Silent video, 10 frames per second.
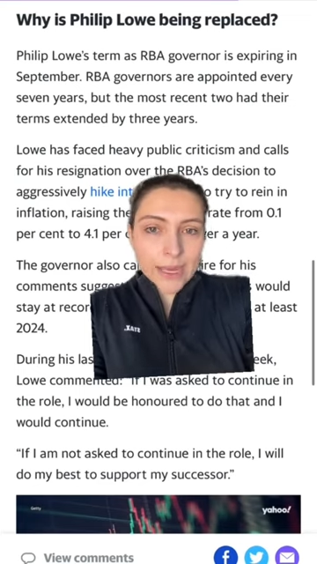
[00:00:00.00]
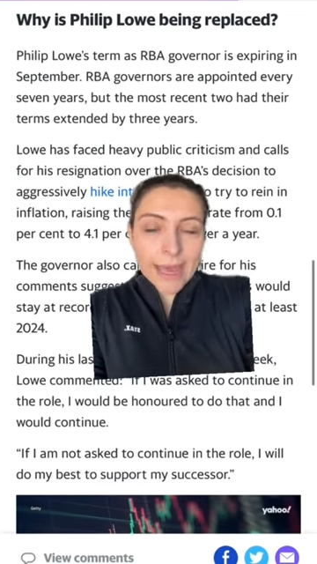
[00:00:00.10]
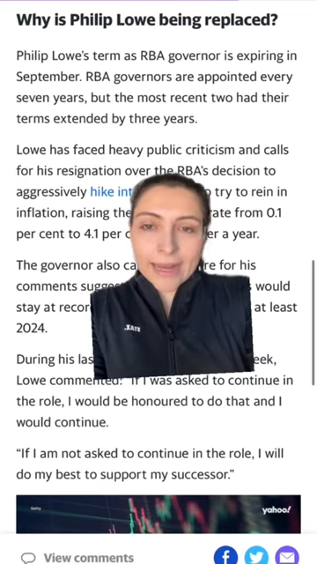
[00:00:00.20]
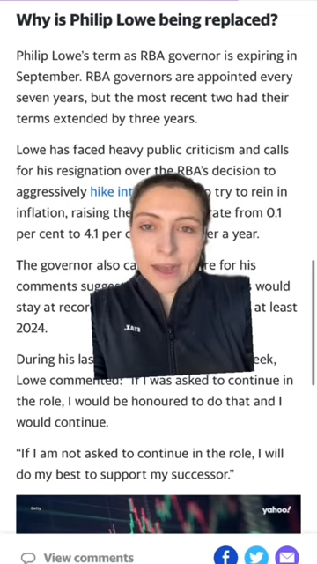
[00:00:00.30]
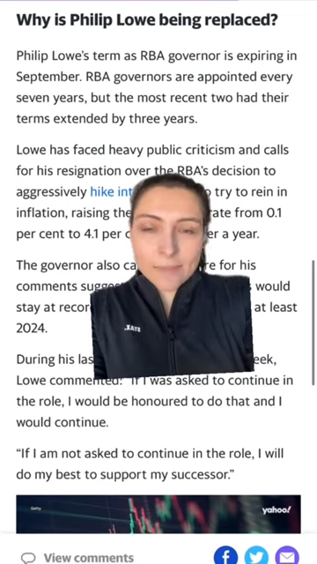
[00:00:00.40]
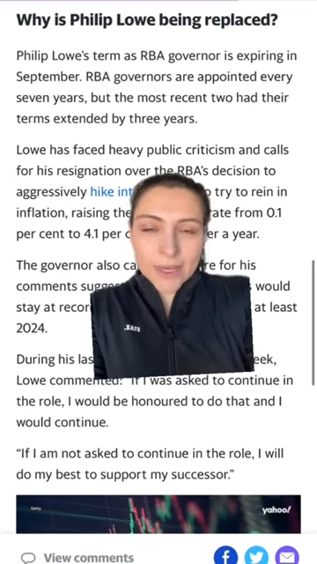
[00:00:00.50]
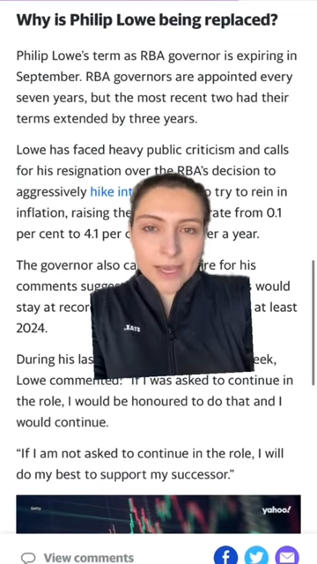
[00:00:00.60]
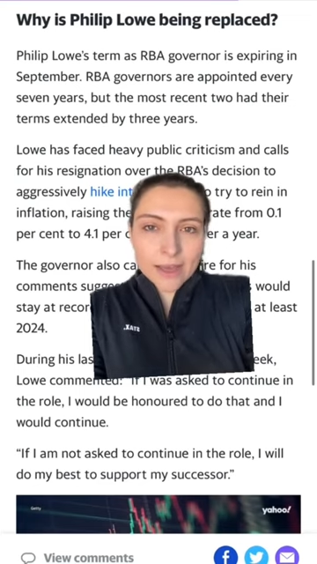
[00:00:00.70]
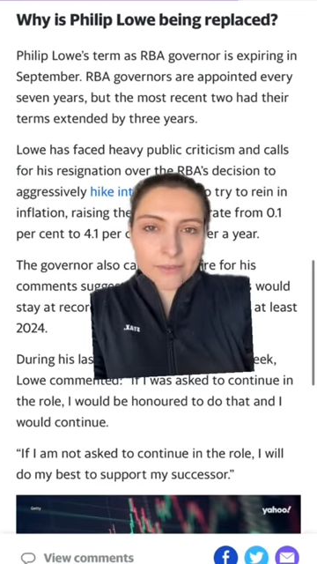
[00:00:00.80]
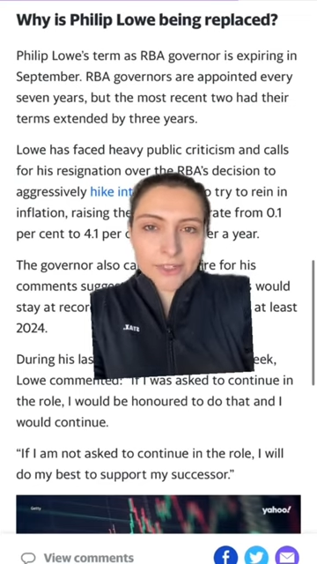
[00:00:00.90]
and
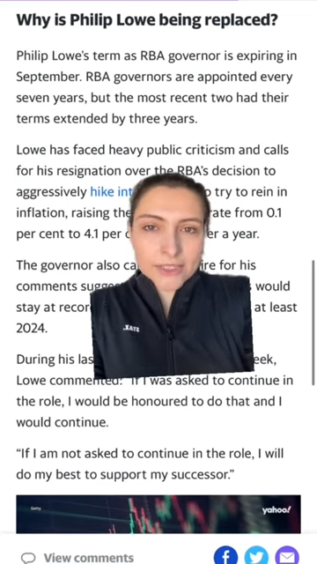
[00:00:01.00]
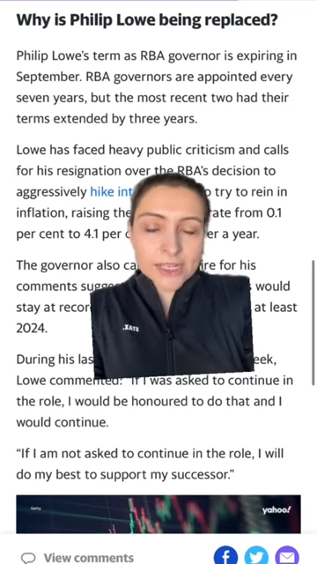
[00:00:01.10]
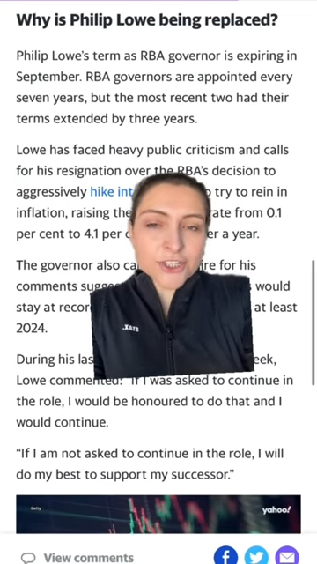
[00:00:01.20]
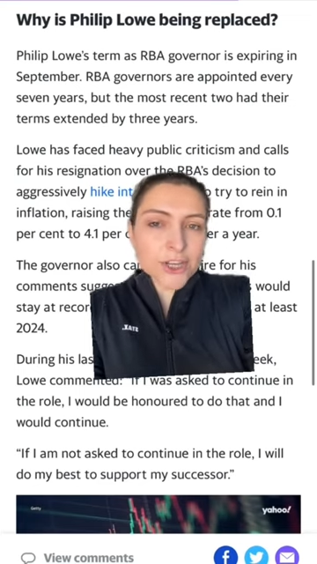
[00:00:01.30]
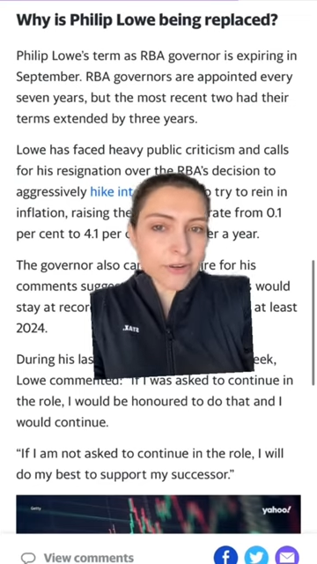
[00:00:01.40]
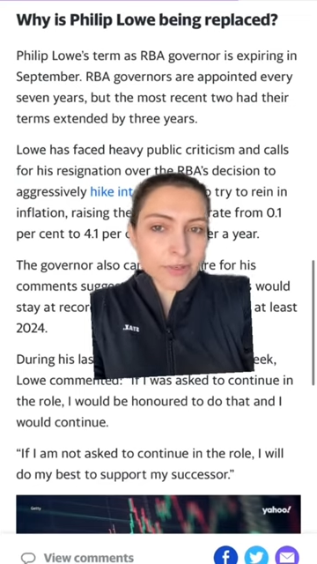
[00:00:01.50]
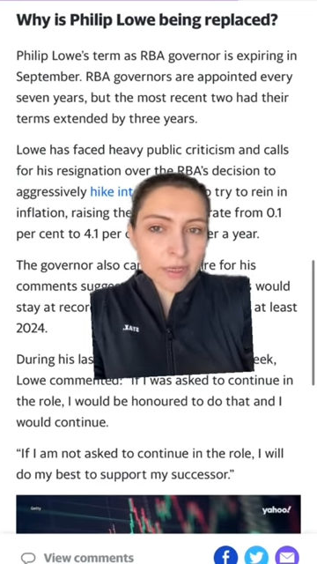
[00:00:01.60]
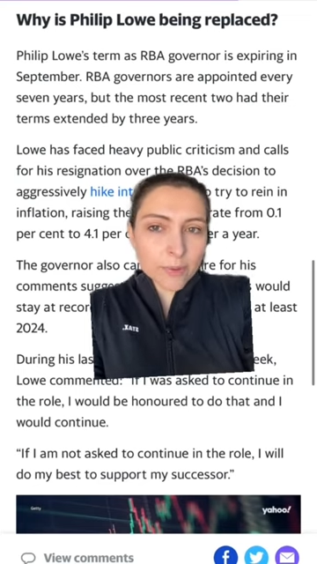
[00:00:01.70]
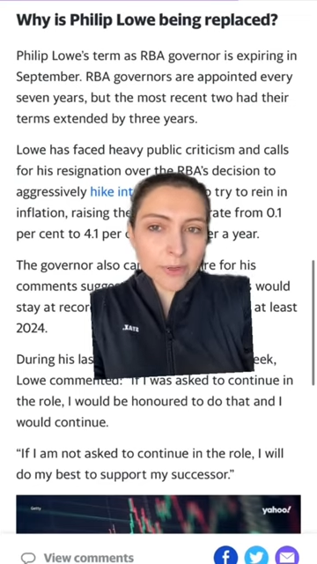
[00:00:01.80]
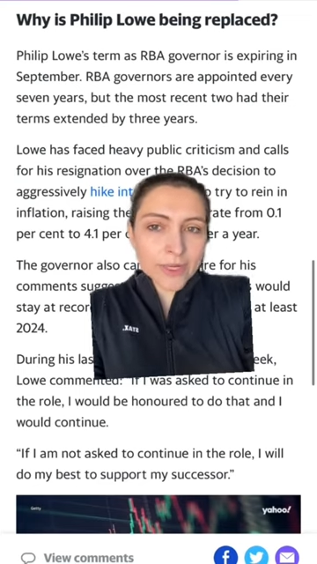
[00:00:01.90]
RBA governors are generally
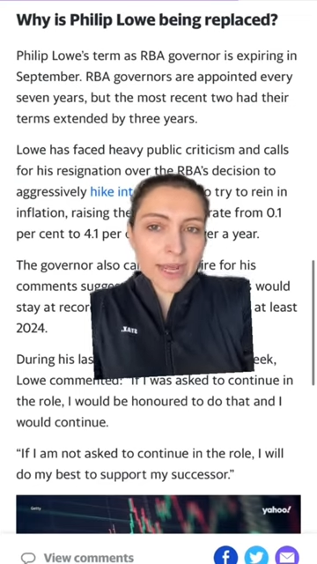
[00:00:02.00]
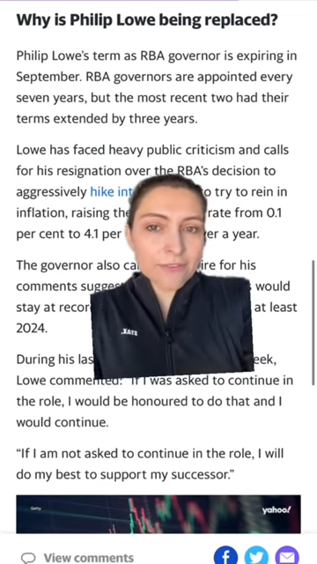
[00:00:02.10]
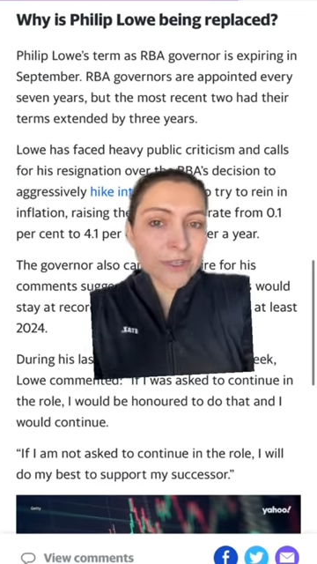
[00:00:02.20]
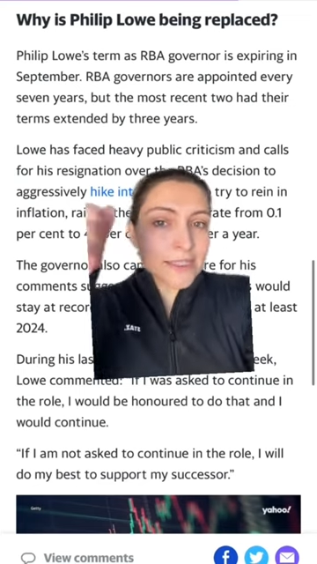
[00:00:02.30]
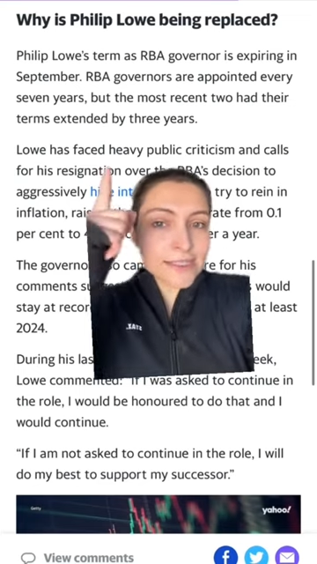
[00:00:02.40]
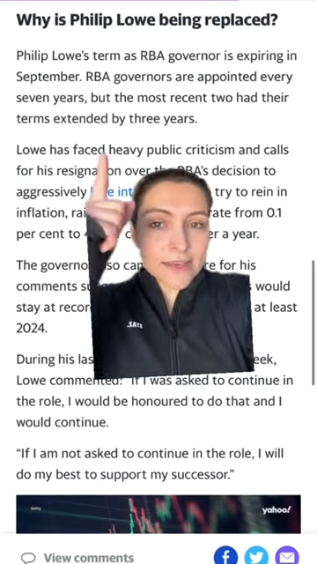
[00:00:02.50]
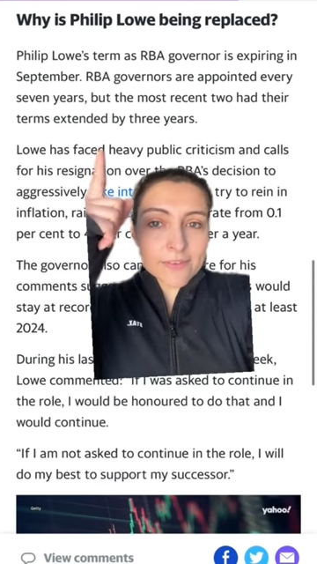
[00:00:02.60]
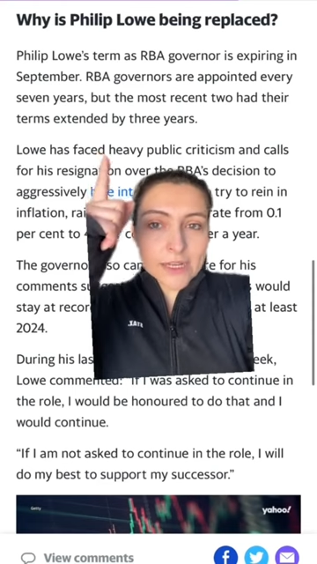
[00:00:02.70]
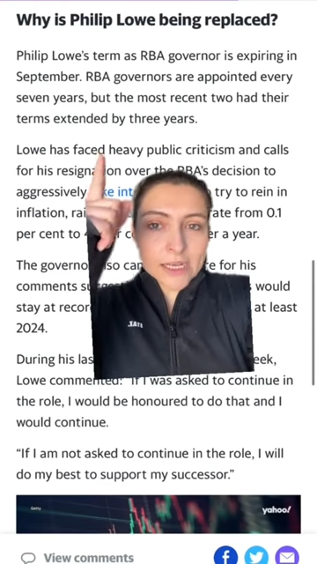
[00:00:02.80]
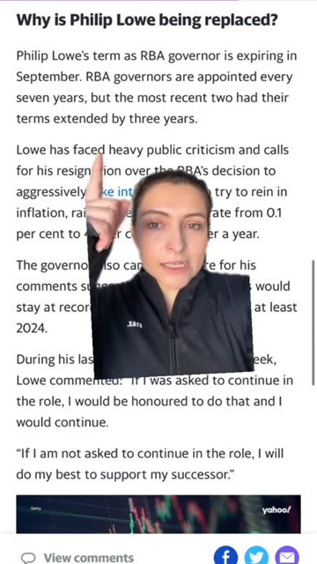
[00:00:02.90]
appointed every
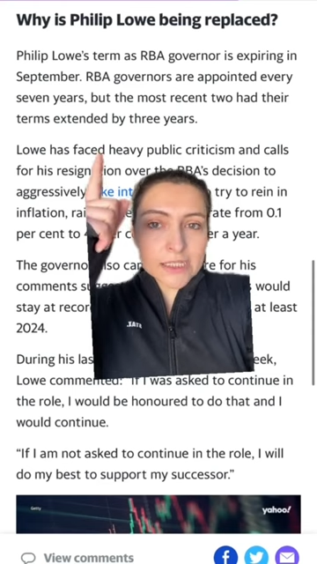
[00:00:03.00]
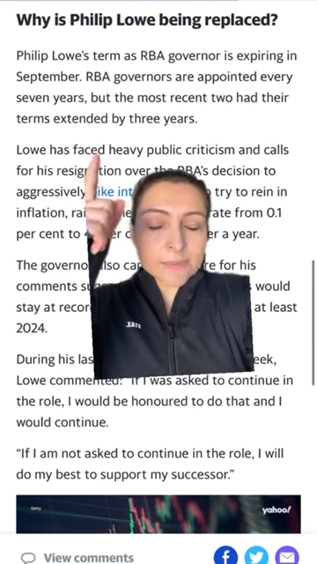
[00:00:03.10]
7 years,